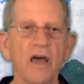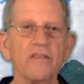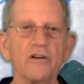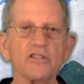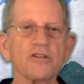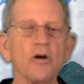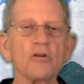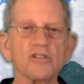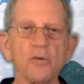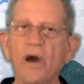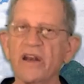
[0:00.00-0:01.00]
and there is no
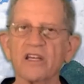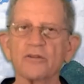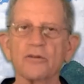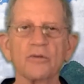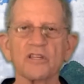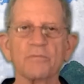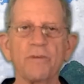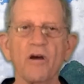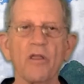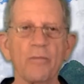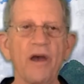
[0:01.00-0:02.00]
sweating to
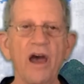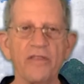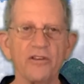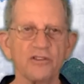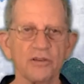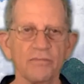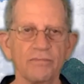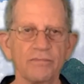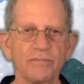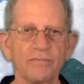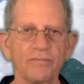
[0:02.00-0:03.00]
expel the pathogen.
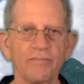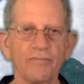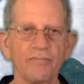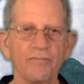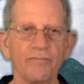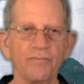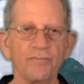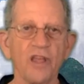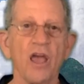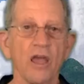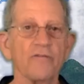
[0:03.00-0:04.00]

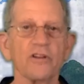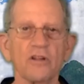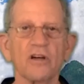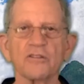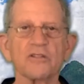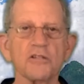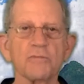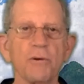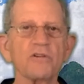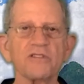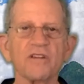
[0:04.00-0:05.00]
If the lungs'
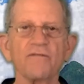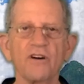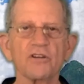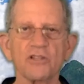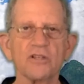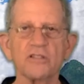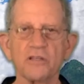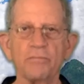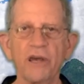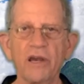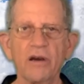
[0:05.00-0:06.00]
dispersing function is
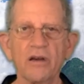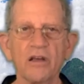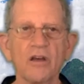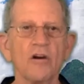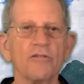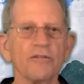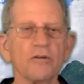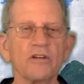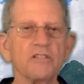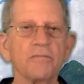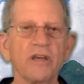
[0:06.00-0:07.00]
impaired,
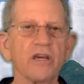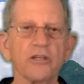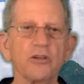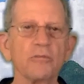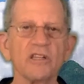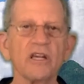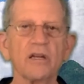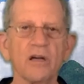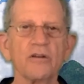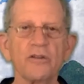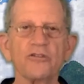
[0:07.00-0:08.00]
fluids may
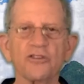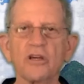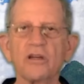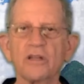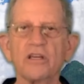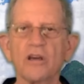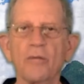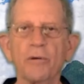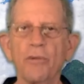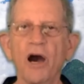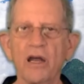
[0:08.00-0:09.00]
accumulate under the skin in the
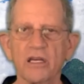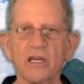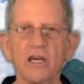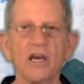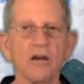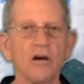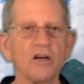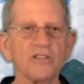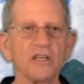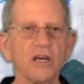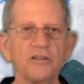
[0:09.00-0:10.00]
upper body,
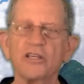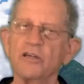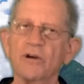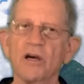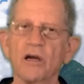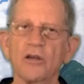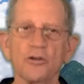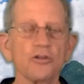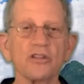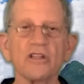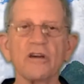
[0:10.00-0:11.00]
causing edema,
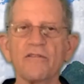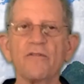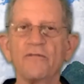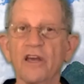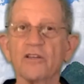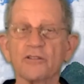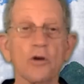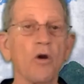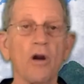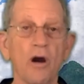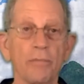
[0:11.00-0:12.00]
usually of the face
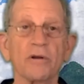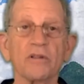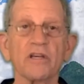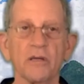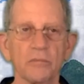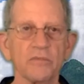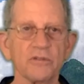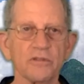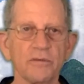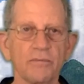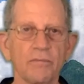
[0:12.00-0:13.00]
or upper limbs.